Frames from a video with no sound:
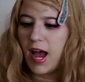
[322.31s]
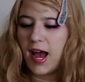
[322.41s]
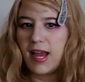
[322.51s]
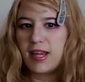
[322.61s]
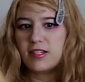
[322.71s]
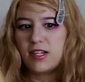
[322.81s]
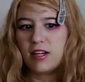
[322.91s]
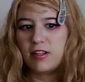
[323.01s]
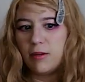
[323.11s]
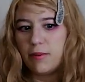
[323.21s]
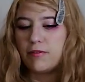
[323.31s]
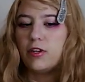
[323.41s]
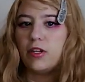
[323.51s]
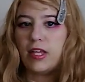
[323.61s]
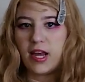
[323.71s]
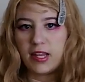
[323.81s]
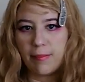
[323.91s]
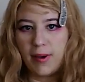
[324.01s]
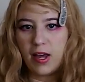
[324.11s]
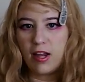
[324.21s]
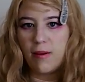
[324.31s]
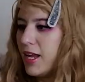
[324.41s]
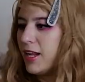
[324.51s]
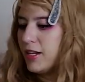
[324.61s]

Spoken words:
I did a little bit of curling on the bottom.